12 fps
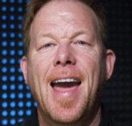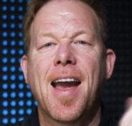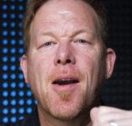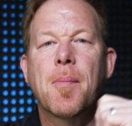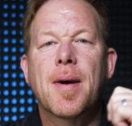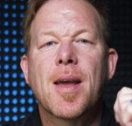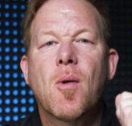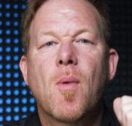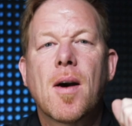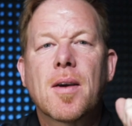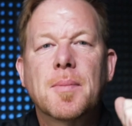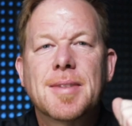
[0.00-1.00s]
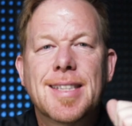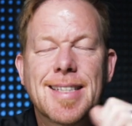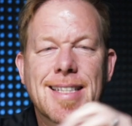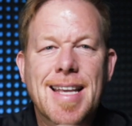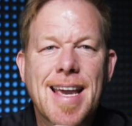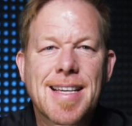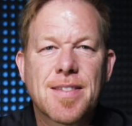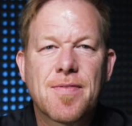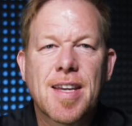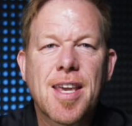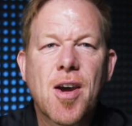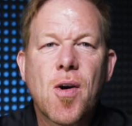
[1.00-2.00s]
Hey everybody, welcome to today's
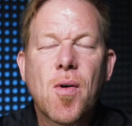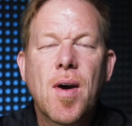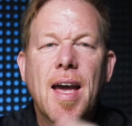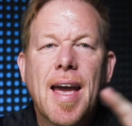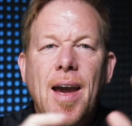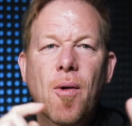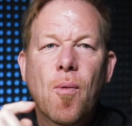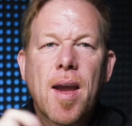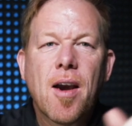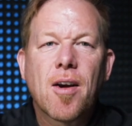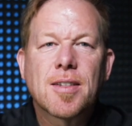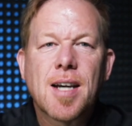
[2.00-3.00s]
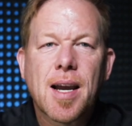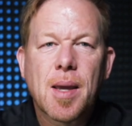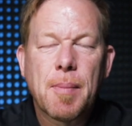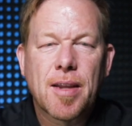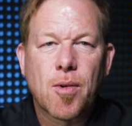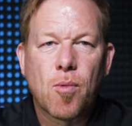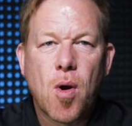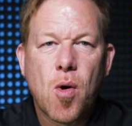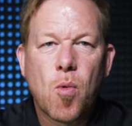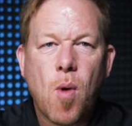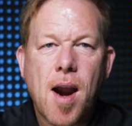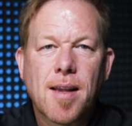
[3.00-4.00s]
video. We are talking about the
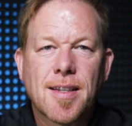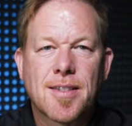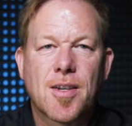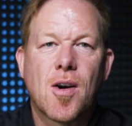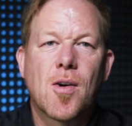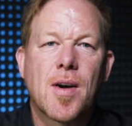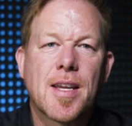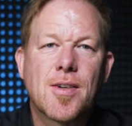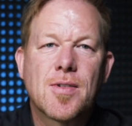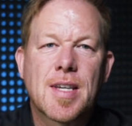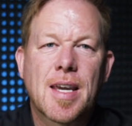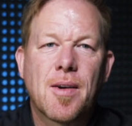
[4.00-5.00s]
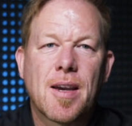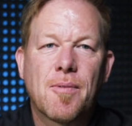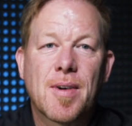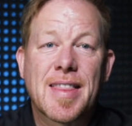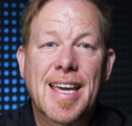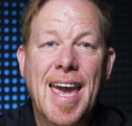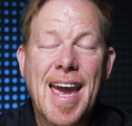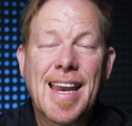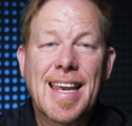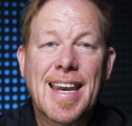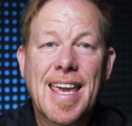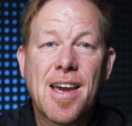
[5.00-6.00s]
Rode Wireless Go and using it with the
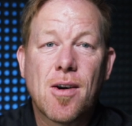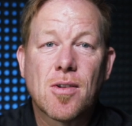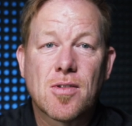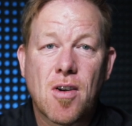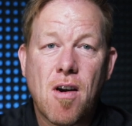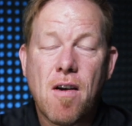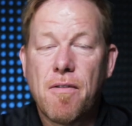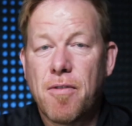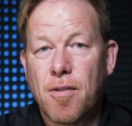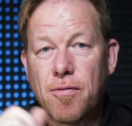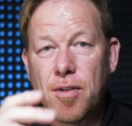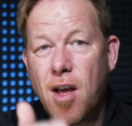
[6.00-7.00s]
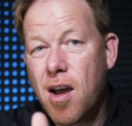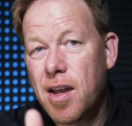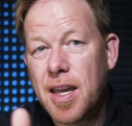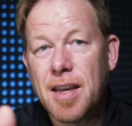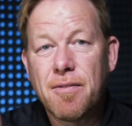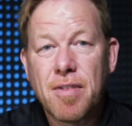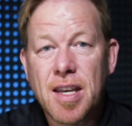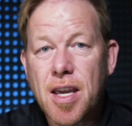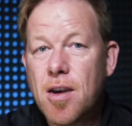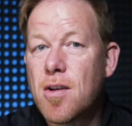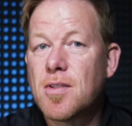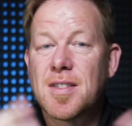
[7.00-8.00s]
Canon EOS R for vlogging,
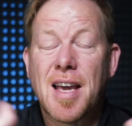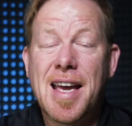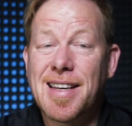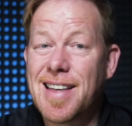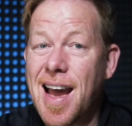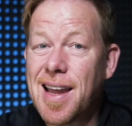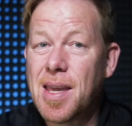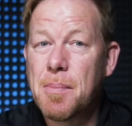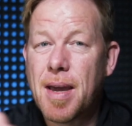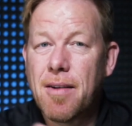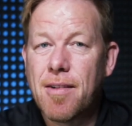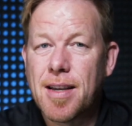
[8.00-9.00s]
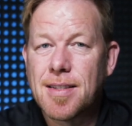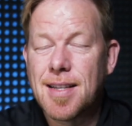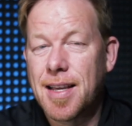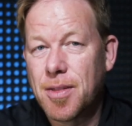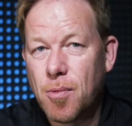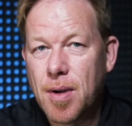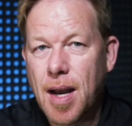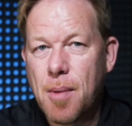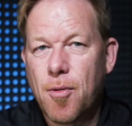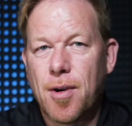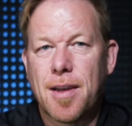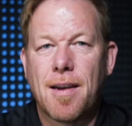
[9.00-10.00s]
videos, and documentaries like the one I'm
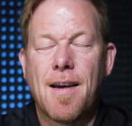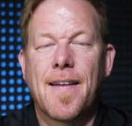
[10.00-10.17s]
working